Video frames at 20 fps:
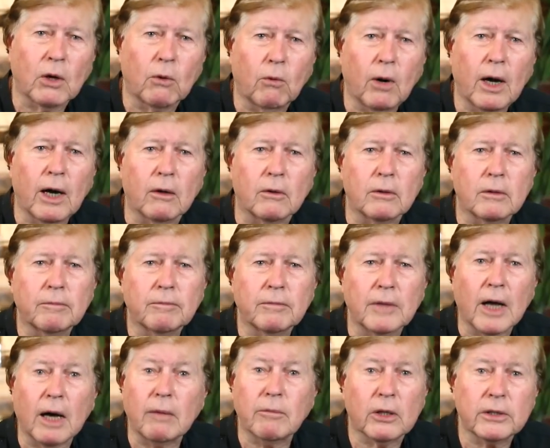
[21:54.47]
Wow,
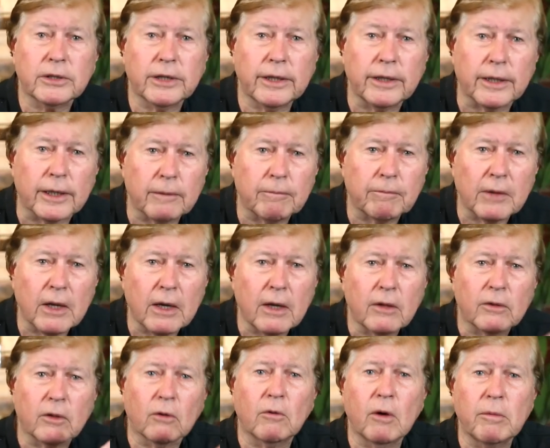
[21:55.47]
I'm not kidding.
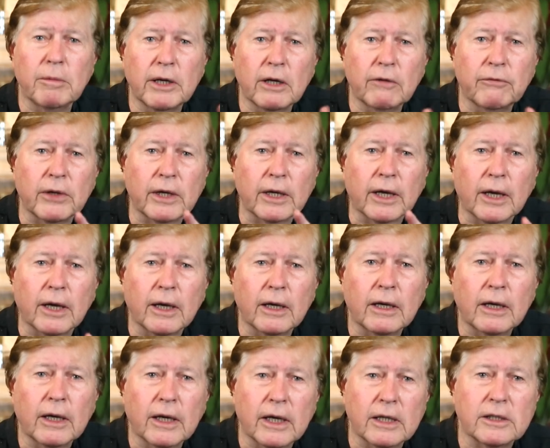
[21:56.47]
The Woman of the
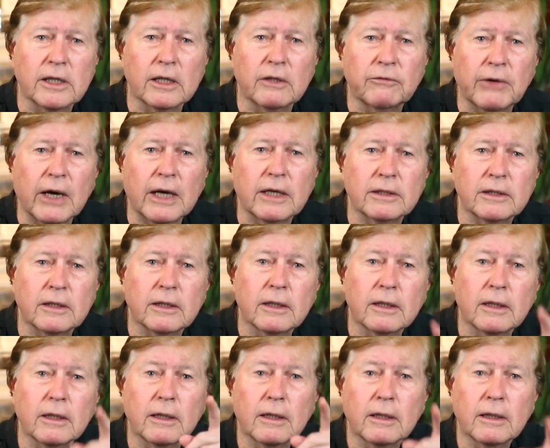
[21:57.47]
Year is in fact
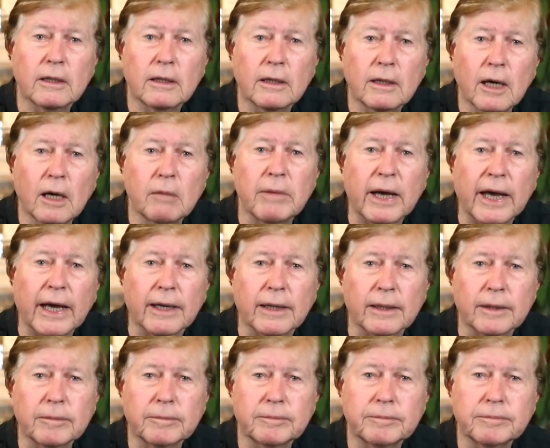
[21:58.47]
a man.